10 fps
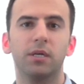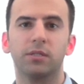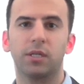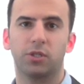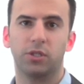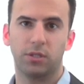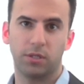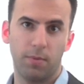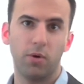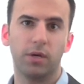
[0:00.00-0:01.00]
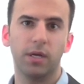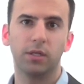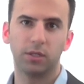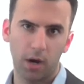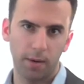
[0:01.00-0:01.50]
such as the smoking
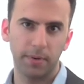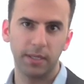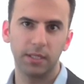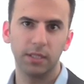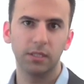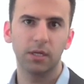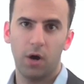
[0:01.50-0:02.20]
and diabetes,